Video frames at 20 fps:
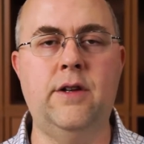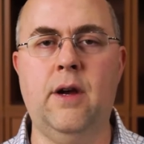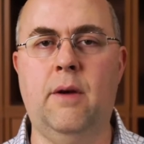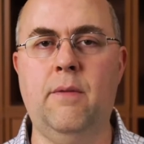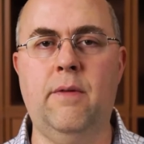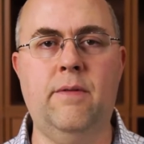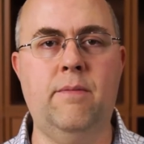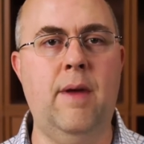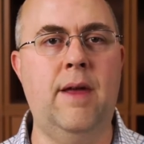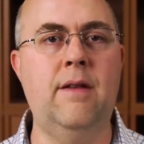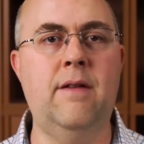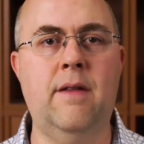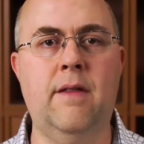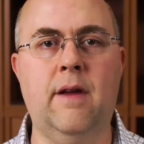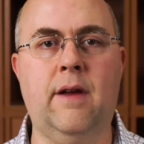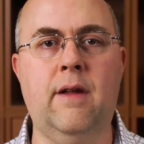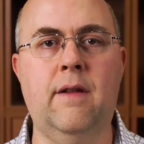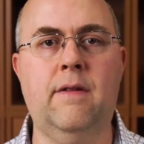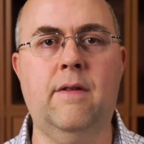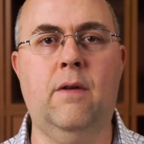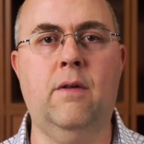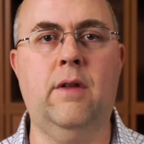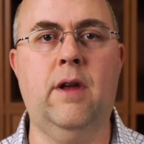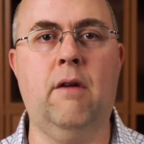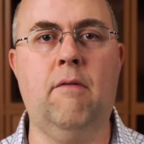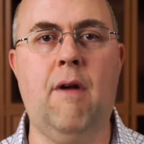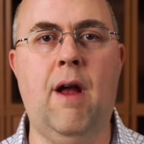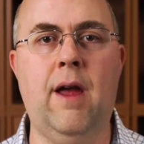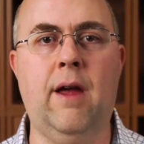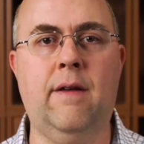I was into the
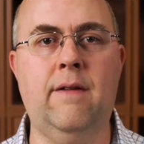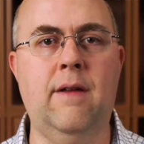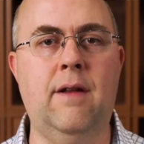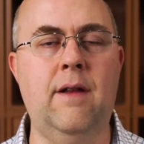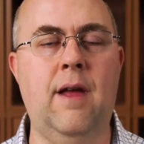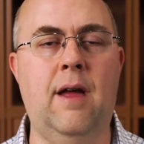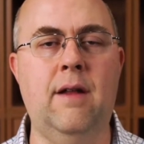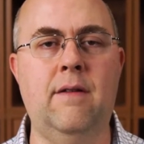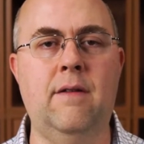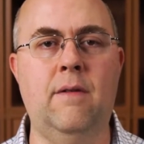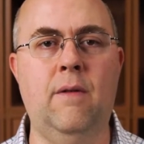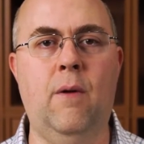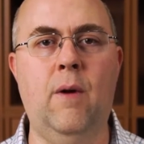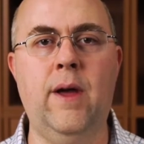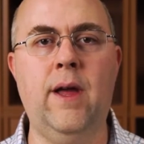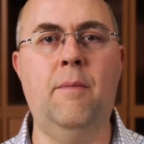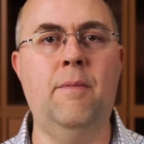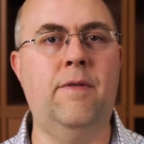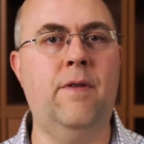consulting ranks at Deloitte.